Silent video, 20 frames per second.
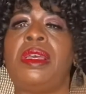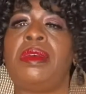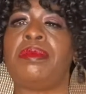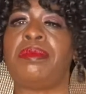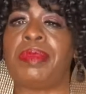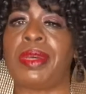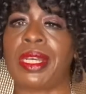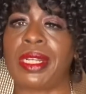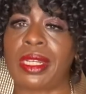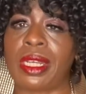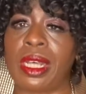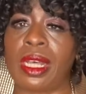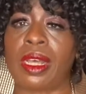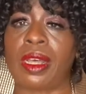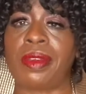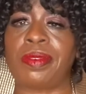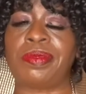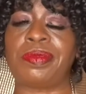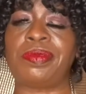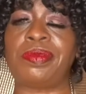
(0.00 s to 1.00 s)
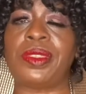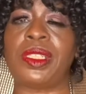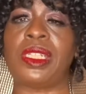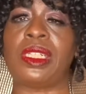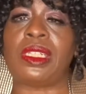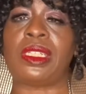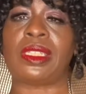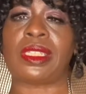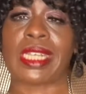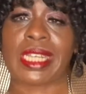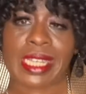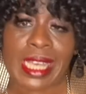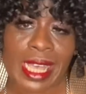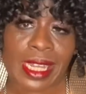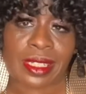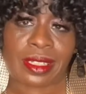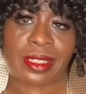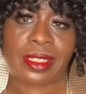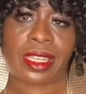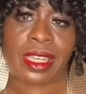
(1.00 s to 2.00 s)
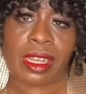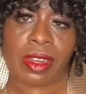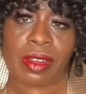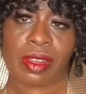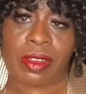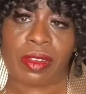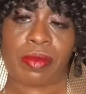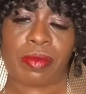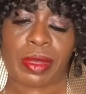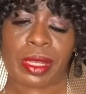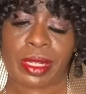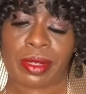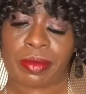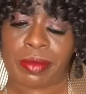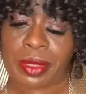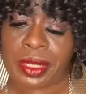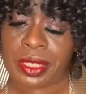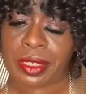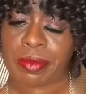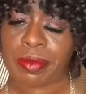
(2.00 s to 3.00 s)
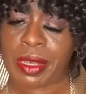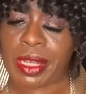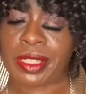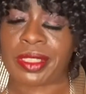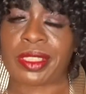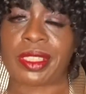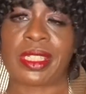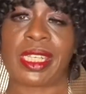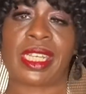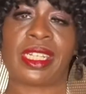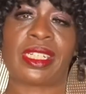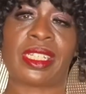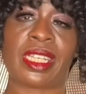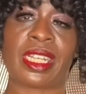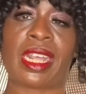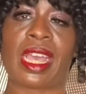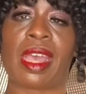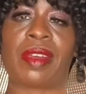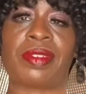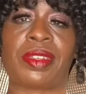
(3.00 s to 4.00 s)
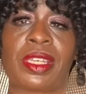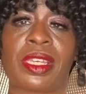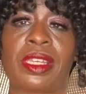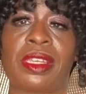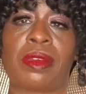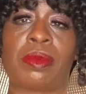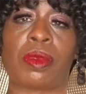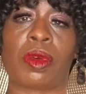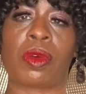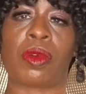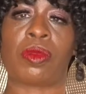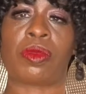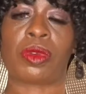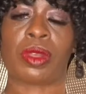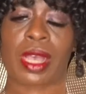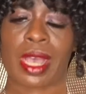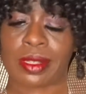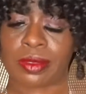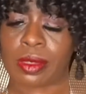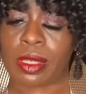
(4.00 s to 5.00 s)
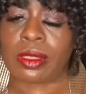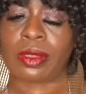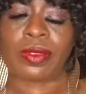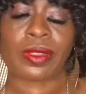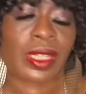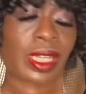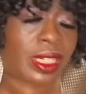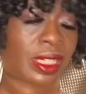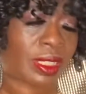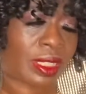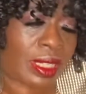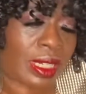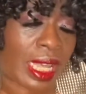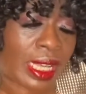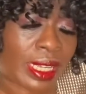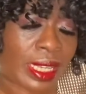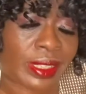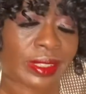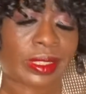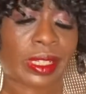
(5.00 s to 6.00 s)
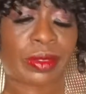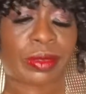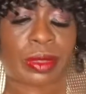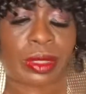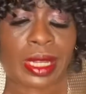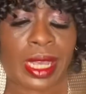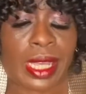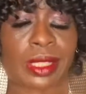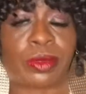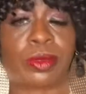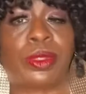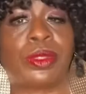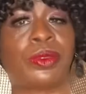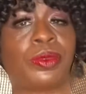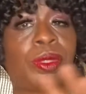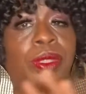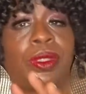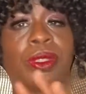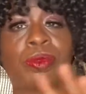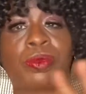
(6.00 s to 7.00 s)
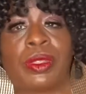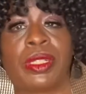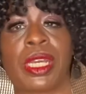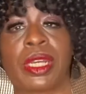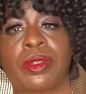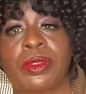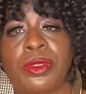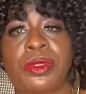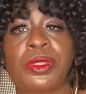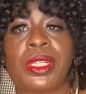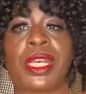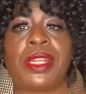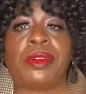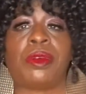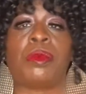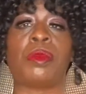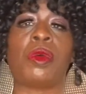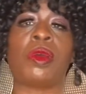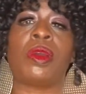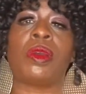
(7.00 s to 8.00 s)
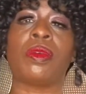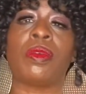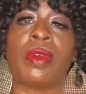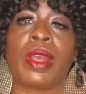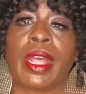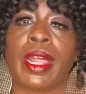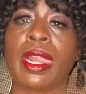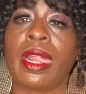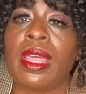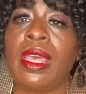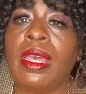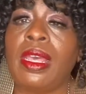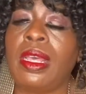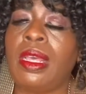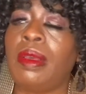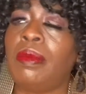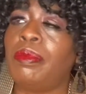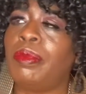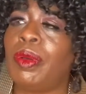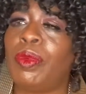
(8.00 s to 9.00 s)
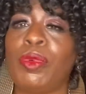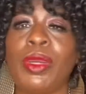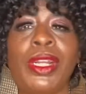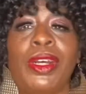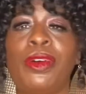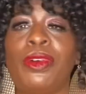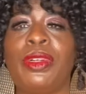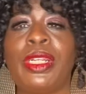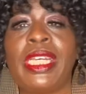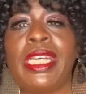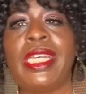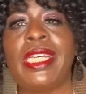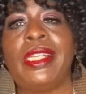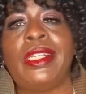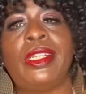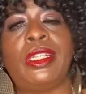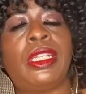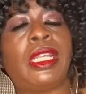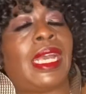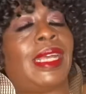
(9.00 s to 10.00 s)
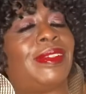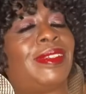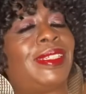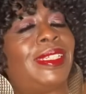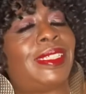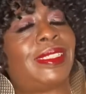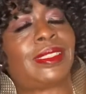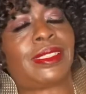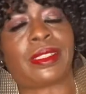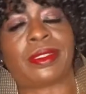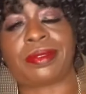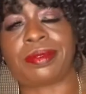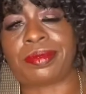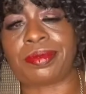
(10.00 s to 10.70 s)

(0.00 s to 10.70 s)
But they got Carrie on Married to Medicine. They did have Kim on Real Housewives of Atlanta until I guess they realized we're not going to do that no more. Right? But we don't need... Listen.